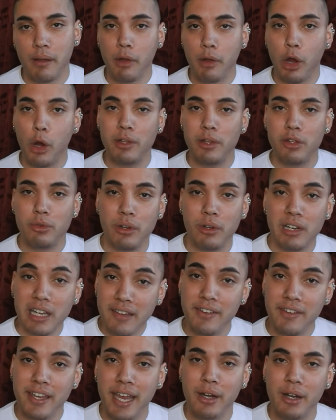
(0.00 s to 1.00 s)
I'm hoping to
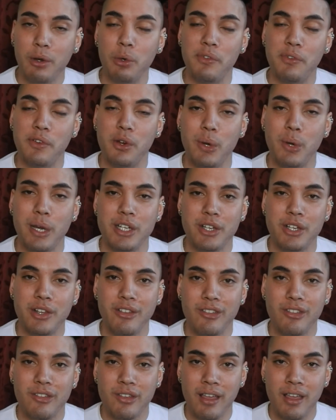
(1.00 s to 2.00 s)
alleviate all of your
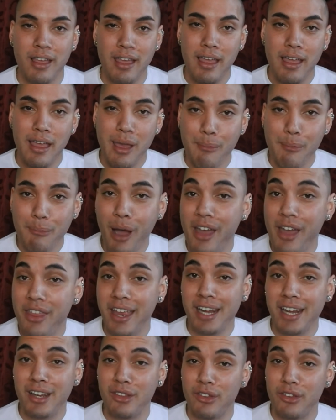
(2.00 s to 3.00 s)
questions by
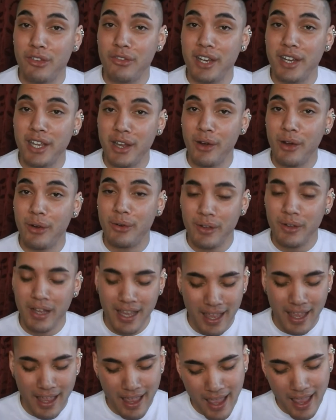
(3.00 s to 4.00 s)
the end of this video,
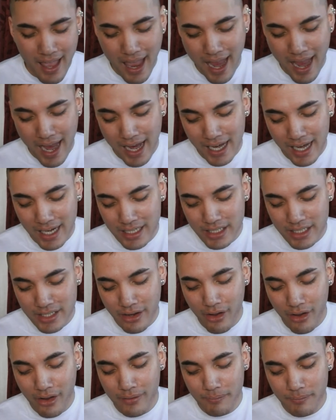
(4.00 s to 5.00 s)

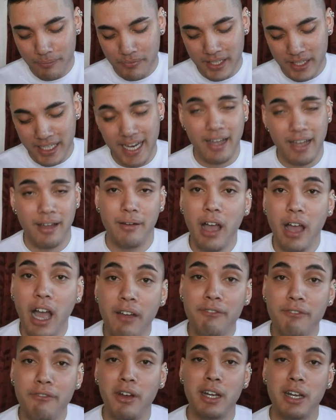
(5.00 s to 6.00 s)
and yeah,
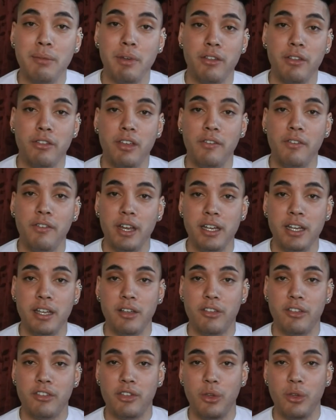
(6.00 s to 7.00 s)
I'm finding myself
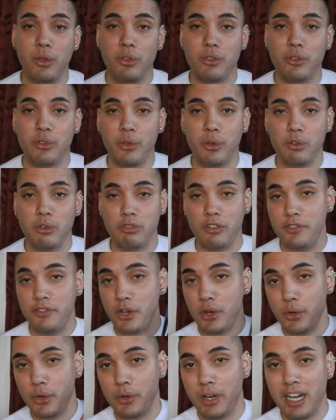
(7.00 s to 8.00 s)
any excuse to
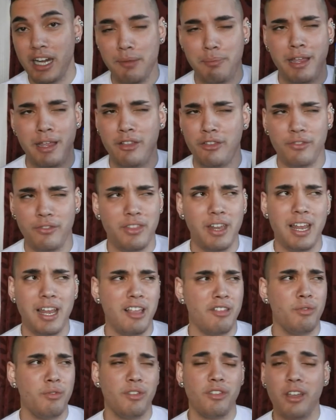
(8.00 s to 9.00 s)
review any piece of The
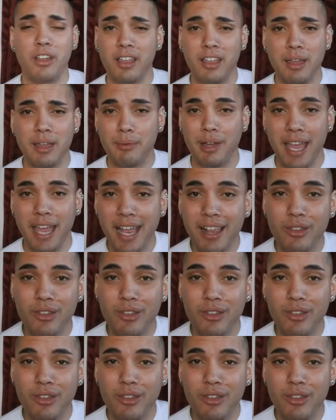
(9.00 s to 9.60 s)
Last of Us I can get my